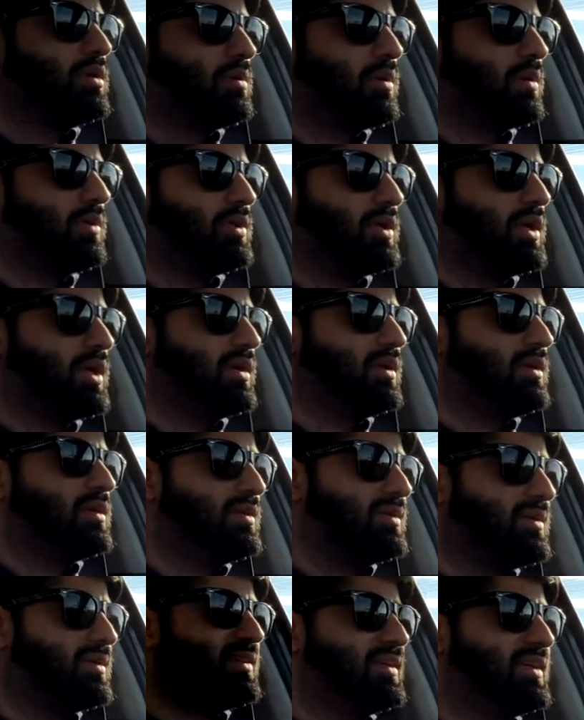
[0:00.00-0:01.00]
What was that?
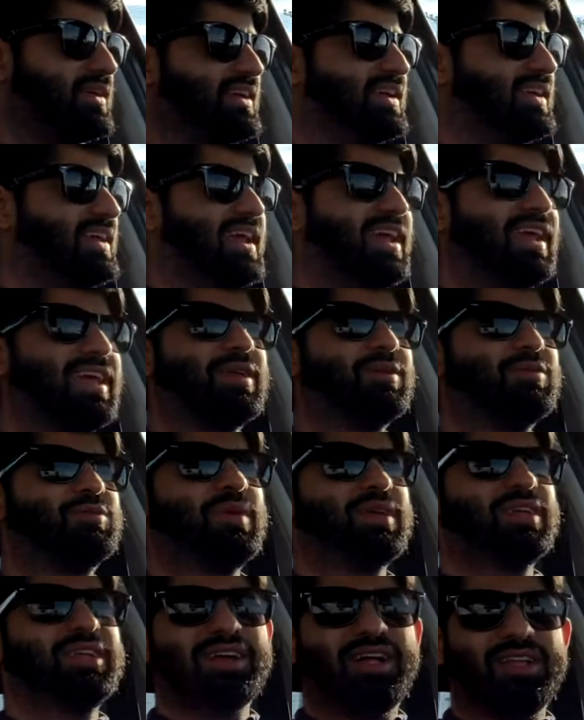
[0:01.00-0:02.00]
Hey, it keeps
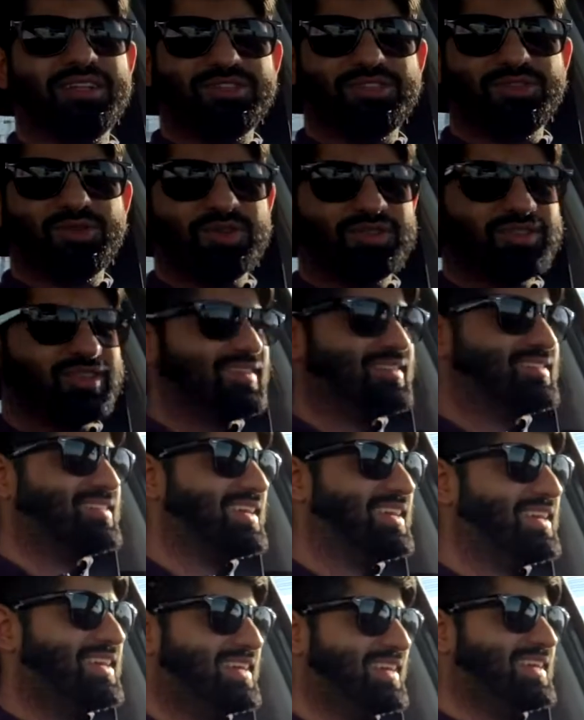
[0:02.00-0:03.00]
making all these noises.
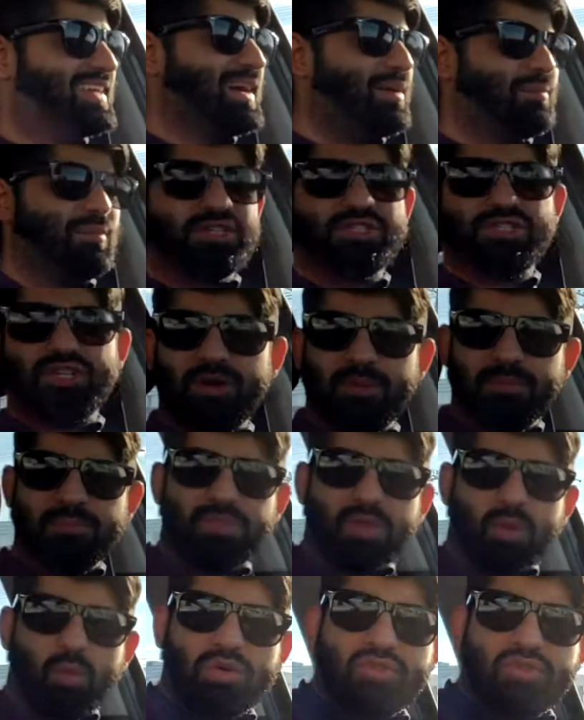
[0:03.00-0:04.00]
I'm not sure what